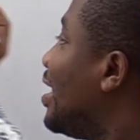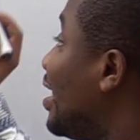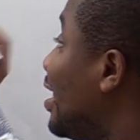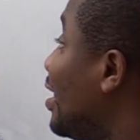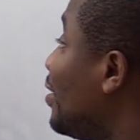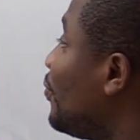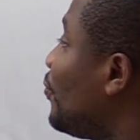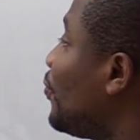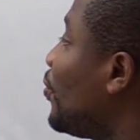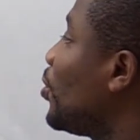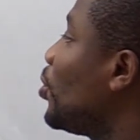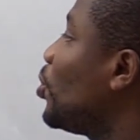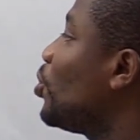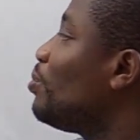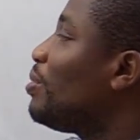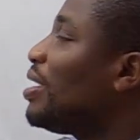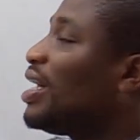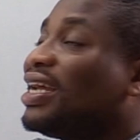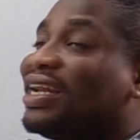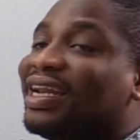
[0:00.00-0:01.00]
then
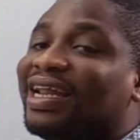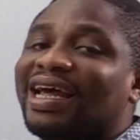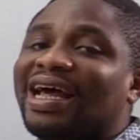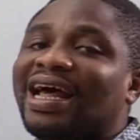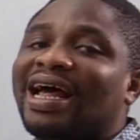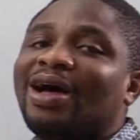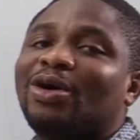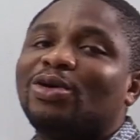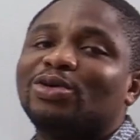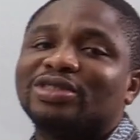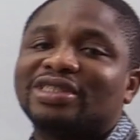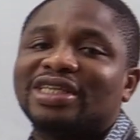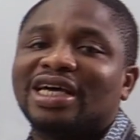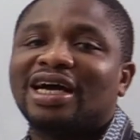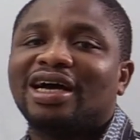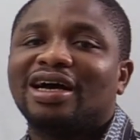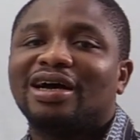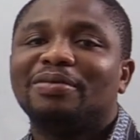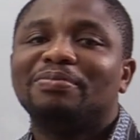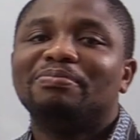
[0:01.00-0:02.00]
followed by the
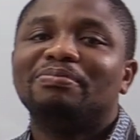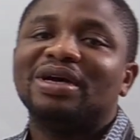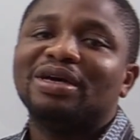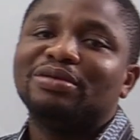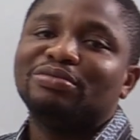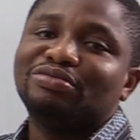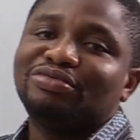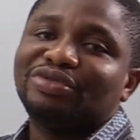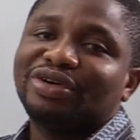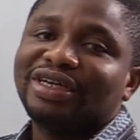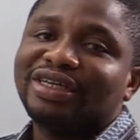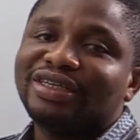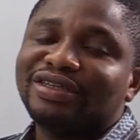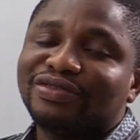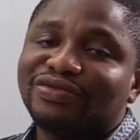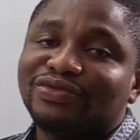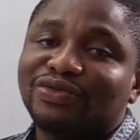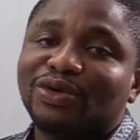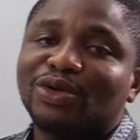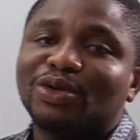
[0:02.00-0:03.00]
outer
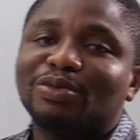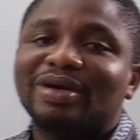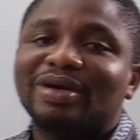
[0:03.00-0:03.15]
membrane,